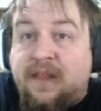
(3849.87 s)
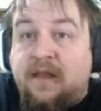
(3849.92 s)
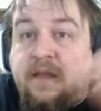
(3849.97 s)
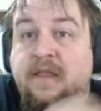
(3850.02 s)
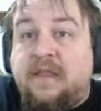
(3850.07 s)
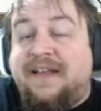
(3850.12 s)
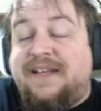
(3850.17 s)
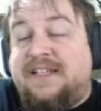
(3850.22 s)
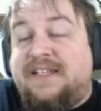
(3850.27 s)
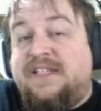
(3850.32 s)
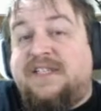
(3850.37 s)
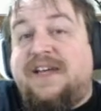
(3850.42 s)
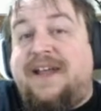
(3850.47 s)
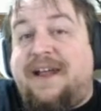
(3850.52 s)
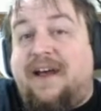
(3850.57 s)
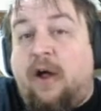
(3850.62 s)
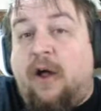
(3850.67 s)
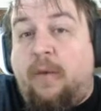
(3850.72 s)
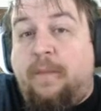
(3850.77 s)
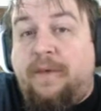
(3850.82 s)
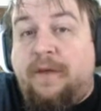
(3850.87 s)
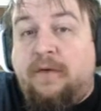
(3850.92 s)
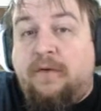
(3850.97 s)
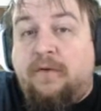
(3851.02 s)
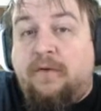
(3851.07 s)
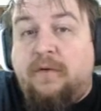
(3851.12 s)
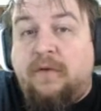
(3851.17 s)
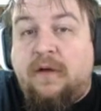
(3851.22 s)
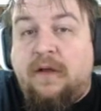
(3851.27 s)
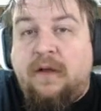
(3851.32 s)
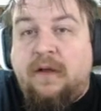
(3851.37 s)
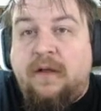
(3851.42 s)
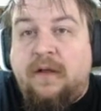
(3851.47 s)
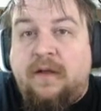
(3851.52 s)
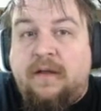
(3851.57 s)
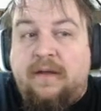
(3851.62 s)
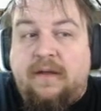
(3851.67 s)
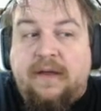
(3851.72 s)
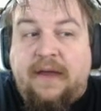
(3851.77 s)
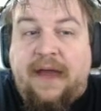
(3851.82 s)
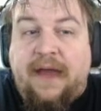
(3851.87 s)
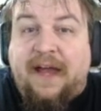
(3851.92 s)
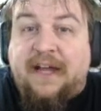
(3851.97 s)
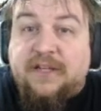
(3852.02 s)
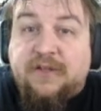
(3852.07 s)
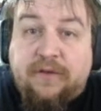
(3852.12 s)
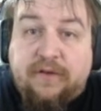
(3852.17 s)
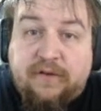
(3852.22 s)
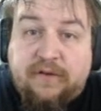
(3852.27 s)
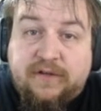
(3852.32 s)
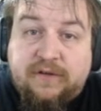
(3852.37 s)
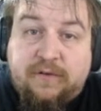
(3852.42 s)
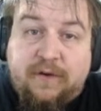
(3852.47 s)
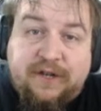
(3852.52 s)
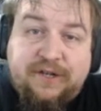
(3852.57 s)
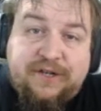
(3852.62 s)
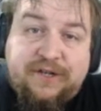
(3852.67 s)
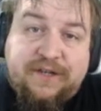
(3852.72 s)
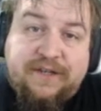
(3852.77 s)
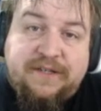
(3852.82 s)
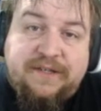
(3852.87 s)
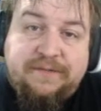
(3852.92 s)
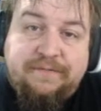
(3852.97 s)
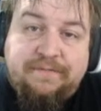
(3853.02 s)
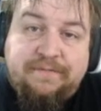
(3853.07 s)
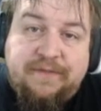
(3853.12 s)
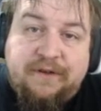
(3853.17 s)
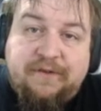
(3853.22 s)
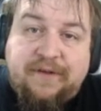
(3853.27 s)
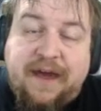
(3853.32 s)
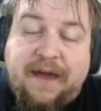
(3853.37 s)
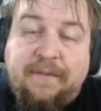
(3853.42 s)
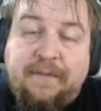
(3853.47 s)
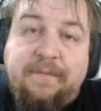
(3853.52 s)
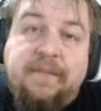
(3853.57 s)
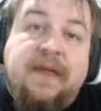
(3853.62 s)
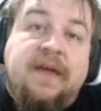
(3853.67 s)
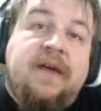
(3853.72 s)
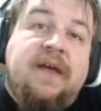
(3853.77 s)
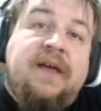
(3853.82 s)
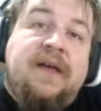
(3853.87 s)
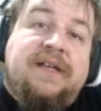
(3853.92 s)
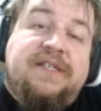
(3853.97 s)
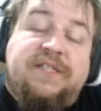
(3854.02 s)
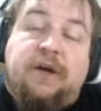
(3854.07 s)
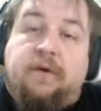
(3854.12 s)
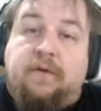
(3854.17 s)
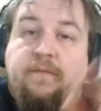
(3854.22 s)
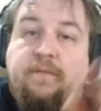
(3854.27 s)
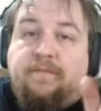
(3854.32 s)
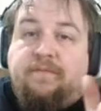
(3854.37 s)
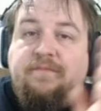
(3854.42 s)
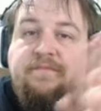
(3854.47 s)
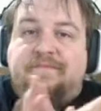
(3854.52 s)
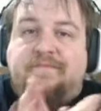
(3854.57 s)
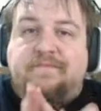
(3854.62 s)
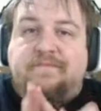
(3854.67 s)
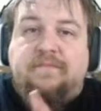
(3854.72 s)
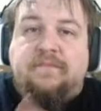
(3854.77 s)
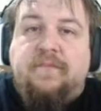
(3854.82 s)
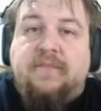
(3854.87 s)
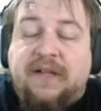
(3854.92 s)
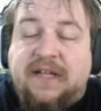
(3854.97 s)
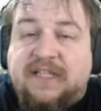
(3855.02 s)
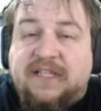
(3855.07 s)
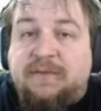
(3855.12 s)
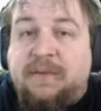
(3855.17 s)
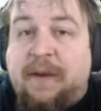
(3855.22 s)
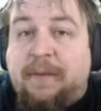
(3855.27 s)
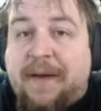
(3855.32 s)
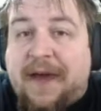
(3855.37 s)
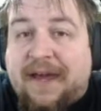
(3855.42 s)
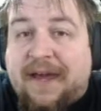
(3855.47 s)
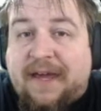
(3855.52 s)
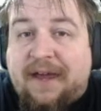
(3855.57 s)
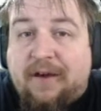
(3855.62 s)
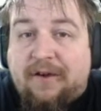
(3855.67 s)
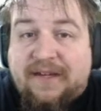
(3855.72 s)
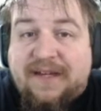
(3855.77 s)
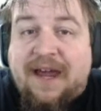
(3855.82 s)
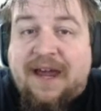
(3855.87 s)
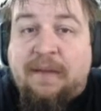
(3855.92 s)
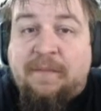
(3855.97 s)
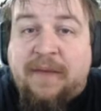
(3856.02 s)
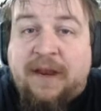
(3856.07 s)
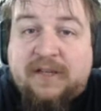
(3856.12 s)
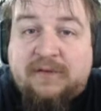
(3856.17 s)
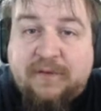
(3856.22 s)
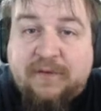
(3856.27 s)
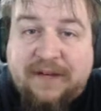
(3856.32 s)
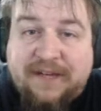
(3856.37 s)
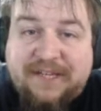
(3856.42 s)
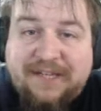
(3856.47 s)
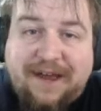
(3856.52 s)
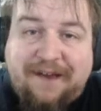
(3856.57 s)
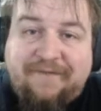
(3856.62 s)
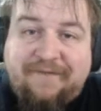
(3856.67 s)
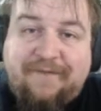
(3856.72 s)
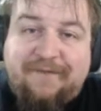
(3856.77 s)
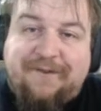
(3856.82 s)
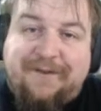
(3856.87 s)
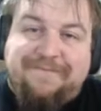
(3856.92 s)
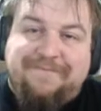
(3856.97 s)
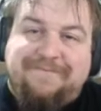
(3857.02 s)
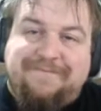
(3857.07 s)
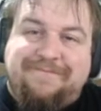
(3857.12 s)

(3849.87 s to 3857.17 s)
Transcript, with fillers: This is going to help you answer those questions. Okay, so let's meet back here in ten minutes. What do you say, everyone?